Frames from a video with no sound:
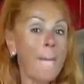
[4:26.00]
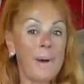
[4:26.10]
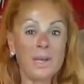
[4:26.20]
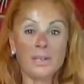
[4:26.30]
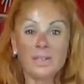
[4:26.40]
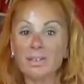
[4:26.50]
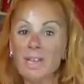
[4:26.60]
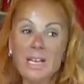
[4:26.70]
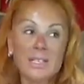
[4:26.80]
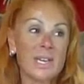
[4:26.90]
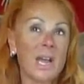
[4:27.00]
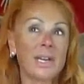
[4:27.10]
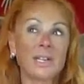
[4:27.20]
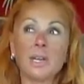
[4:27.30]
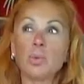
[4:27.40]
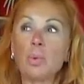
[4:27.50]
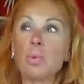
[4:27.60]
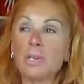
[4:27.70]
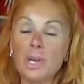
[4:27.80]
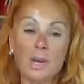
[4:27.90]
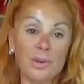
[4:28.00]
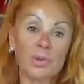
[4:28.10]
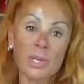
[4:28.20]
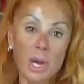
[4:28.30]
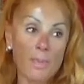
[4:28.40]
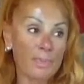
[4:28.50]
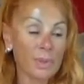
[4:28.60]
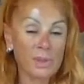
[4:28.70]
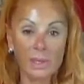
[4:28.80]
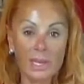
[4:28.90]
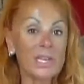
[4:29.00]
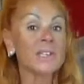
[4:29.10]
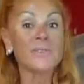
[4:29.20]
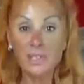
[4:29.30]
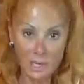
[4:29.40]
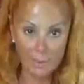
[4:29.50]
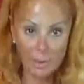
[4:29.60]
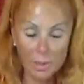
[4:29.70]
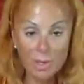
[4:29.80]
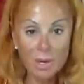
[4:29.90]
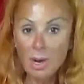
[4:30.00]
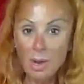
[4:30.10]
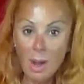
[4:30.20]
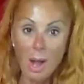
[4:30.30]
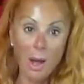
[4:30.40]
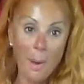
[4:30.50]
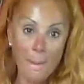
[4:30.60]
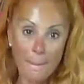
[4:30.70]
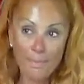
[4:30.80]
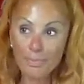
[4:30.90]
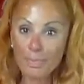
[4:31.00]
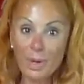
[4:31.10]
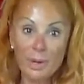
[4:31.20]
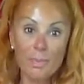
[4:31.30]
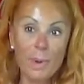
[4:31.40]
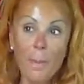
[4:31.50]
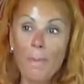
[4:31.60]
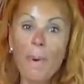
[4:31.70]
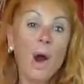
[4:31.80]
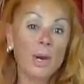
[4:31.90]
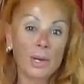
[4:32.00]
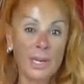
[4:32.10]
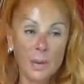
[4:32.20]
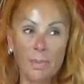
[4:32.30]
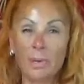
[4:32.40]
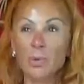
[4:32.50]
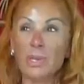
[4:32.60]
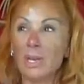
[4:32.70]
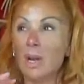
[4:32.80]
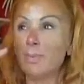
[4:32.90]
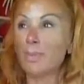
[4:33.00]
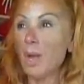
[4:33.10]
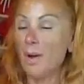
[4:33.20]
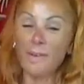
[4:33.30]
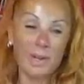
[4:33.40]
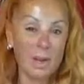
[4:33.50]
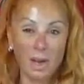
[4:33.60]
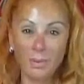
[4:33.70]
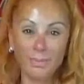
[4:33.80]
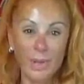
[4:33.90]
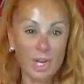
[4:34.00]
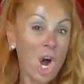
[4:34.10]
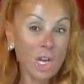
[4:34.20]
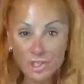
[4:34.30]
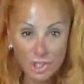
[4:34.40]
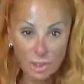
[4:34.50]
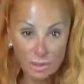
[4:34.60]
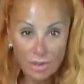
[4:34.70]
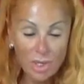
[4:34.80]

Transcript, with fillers: But last night I think we went. There was the end of summer a party, but it was like a concert